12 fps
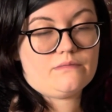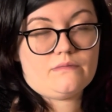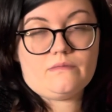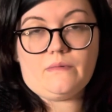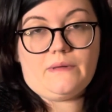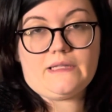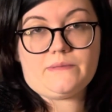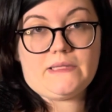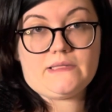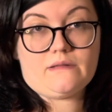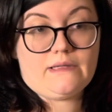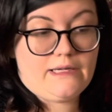I mean, that's
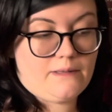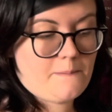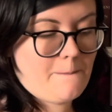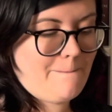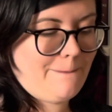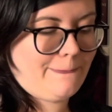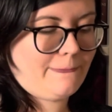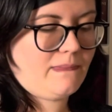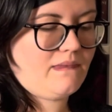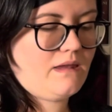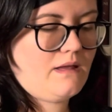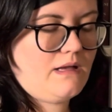basically it.
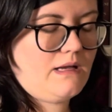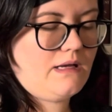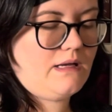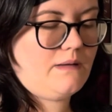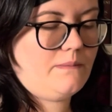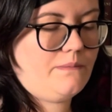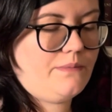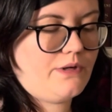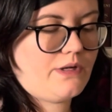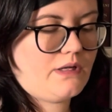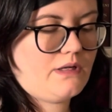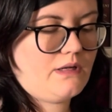
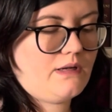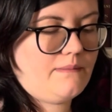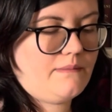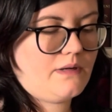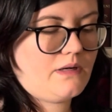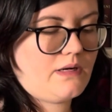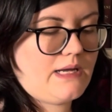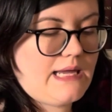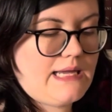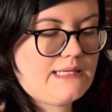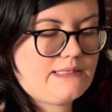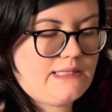Book number
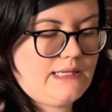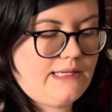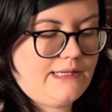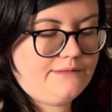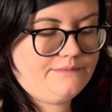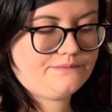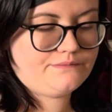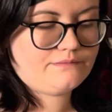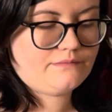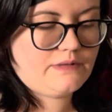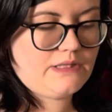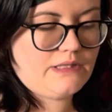18
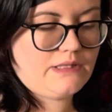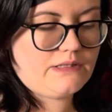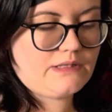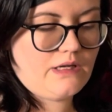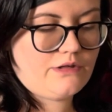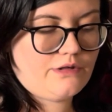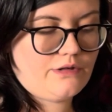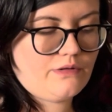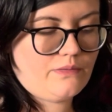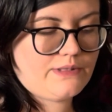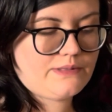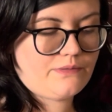is Under the
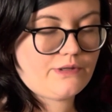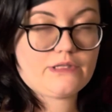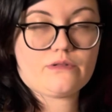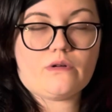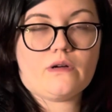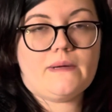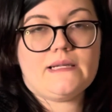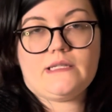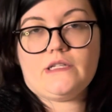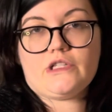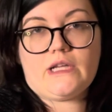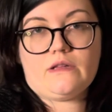Whispering Door by
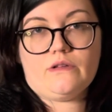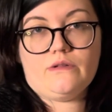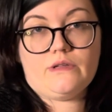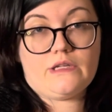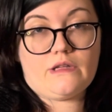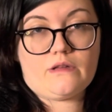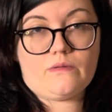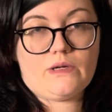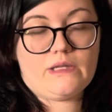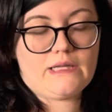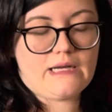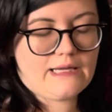TJ Klune, another
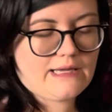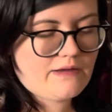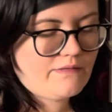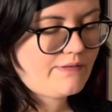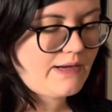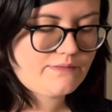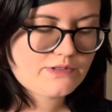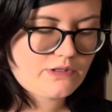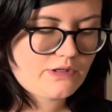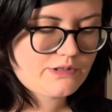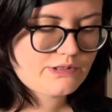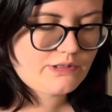one that I gave 5
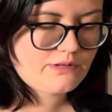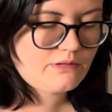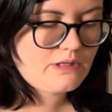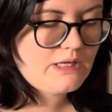stars to.